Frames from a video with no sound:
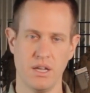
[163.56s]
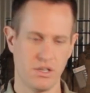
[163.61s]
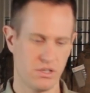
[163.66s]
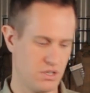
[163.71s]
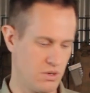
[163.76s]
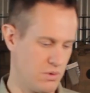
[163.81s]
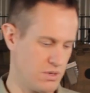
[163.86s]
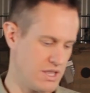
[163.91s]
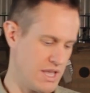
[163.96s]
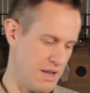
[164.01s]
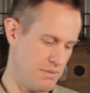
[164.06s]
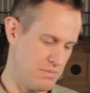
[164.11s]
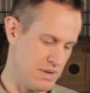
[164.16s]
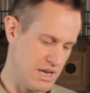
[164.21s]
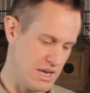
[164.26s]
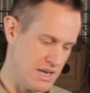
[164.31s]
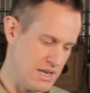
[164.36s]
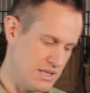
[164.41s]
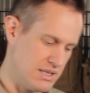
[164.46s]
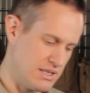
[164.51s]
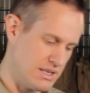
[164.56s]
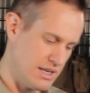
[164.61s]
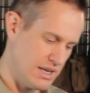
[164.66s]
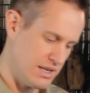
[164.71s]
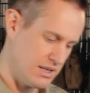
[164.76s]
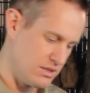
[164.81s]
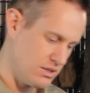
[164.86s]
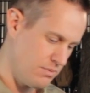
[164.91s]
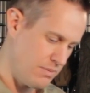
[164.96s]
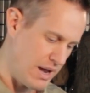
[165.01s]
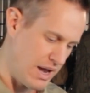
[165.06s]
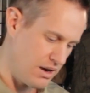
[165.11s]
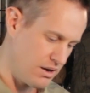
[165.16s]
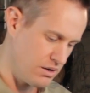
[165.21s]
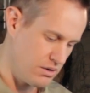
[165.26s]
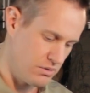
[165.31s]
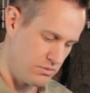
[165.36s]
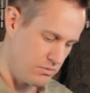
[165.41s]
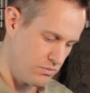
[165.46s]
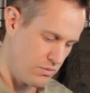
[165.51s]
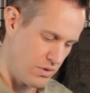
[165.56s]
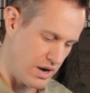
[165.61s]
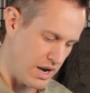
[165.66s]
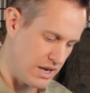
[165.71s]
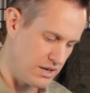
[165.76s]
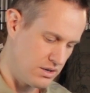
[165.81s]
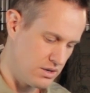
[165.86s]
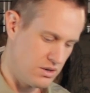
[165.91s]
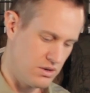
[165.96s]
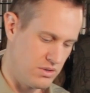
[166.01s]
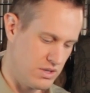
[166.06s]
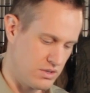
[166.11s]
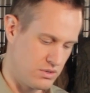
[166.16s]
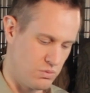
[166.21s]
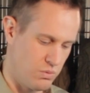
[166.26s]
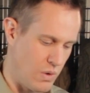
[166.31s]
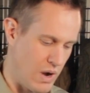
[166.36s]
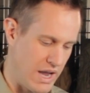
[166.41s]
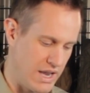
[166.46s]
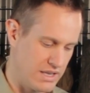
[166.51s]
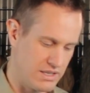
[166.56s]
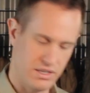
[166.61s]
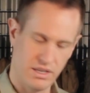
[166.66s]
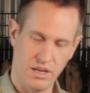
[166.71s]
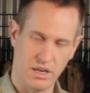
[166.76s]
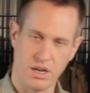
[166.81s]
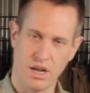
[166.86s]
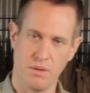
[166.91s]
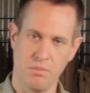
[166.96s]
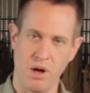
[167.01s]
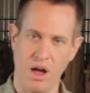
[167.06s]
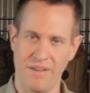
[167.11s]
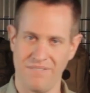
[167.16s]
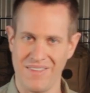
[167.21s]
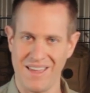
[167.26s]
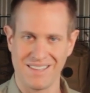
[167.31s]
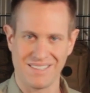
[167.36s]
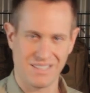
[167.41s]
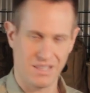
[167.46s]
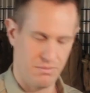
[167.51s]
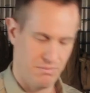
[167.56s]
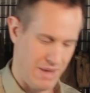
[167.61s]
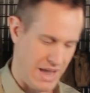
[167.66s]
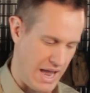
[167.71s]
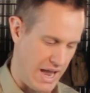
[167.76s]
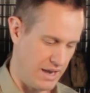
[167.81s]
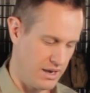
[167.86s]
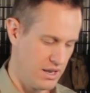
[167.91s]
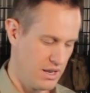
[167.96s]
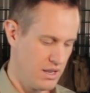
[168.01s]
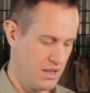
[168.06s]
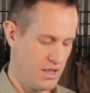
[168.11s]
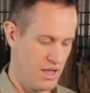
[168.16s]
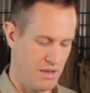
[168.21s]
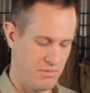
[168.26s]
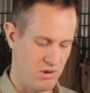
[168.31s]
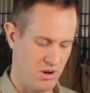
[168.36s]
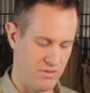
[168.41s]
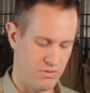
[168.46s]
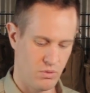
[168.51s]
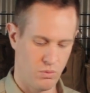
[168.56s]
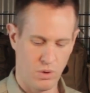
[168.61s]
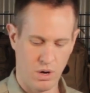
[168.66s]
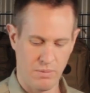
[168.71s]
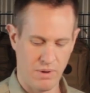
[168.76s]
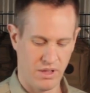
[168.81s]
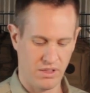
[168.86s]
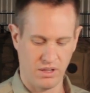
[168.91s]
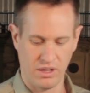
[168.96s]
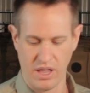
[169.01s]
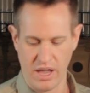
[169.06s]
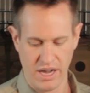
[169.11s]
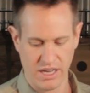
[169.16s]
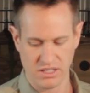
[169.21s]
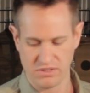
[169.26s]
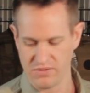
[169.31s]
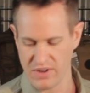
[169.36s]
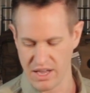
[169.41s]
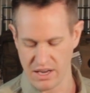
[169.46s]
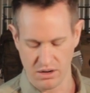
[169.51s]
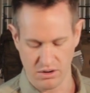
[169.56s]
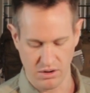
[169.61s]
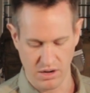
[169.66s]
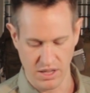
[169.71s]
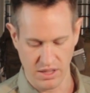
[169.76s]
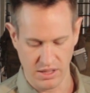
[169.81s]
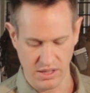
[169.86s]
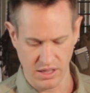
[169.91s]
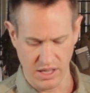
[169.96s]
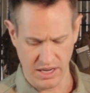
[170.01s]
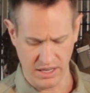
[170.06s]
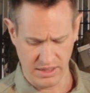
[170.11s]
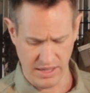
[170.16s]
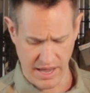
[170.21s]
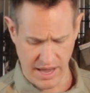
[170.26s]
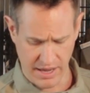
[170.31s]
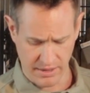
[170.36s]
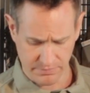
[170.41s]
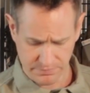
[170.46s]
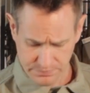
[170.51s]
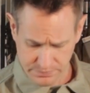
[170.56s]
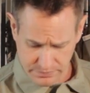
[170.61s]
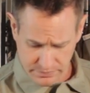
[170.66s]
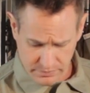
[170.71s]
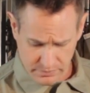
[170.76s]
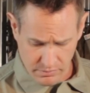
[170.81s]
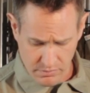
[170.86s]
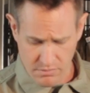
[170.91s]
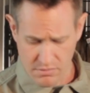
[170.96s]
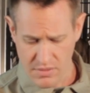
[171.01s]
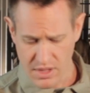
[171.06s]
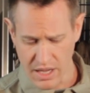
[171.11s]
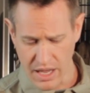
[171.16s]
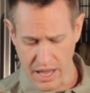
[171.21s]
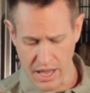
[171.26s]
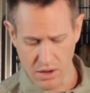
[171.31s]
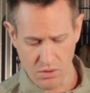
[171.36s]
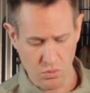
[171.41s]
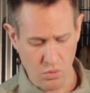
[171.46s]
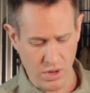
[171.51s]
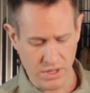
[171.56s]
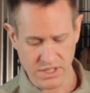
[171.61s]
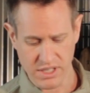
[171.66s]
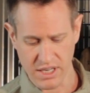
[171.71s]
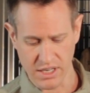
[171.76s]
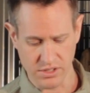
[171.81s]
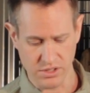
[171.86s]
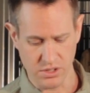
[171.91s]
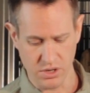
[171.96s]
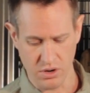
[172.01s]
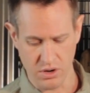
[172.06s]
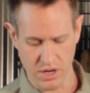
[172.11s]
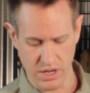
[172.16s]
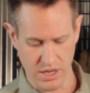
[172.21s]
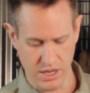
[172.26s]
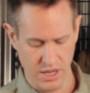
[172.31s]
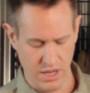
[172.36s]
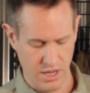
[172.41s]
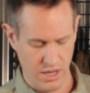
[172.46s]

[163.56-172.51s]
So what that means is no matter what I do, this white isn't going to come off. That's the mat. I don't have to worry about the lines fading or anything like that. And once it gets dirty,